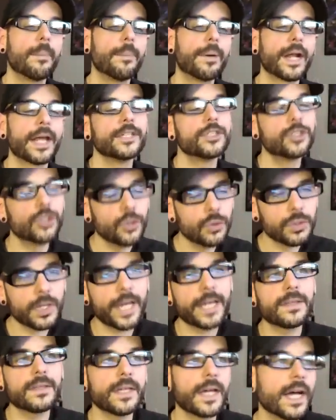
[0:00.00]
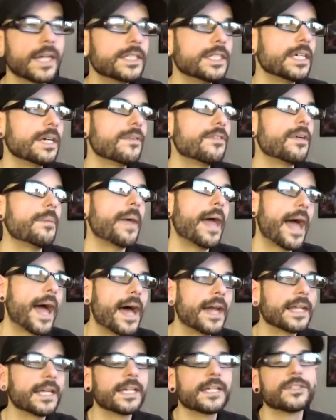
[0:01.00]
But I do like the idea of them
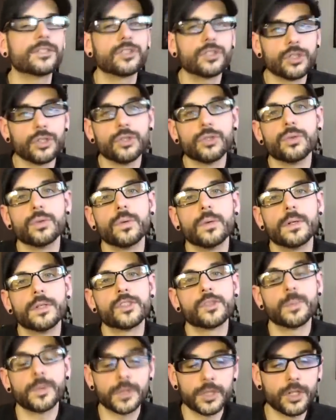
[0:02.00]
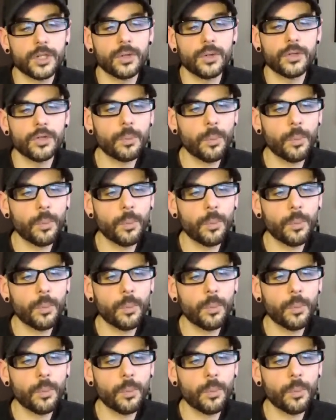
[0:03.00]
adding it to Splatoon.